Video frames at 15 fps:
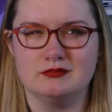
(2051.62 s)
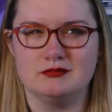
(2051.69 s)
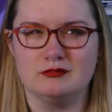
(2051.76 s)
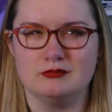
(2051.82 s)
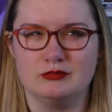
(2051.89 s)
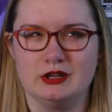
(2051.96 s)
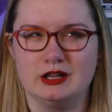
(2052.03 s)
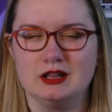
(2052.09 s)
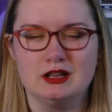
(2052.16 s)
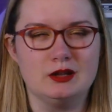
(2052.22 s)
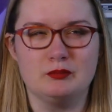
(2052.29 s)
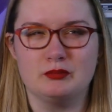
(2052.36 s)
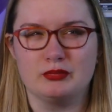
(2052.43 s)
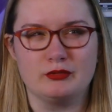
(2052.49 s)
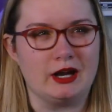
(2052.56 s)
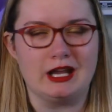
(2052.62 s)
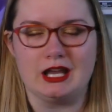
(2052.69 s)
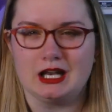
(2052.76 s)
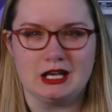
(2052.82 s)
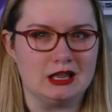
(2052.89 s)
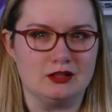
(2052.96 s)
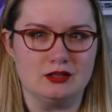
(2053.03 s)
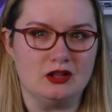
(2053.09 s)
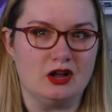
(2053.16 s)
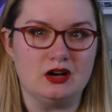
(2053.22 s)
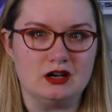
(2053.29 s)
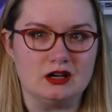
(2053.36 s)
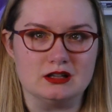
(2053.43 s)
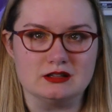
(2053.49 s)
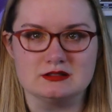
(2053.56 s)
really break any
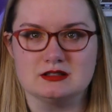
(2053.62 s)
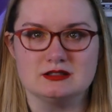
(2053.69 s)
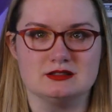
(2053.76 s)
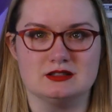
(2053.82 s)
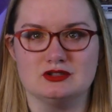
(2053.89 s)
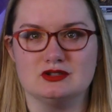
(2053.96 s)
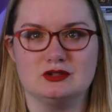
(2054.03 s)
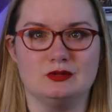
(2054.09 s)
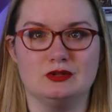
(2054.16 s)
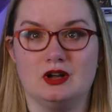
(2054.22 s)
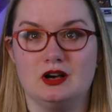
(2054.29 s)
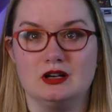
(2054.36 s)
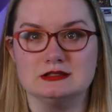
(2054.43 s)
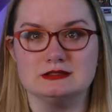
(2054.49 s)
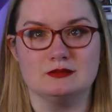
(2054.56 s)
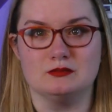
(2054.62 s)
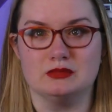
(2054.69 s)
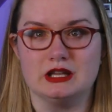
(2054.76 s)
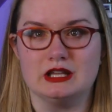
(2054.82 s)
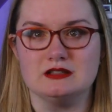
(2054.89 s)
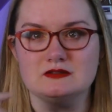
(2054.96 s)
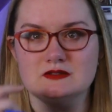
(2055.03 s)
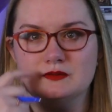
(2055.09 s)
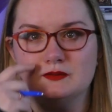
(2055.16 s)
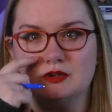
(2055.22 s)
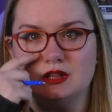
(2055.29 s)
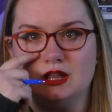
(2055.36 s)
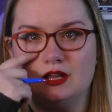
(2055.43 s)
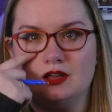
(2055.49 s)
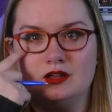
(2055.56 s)
laws because there's no laws in place for
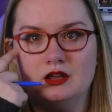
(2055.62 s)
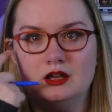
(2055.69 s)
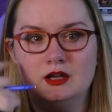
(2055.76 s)
like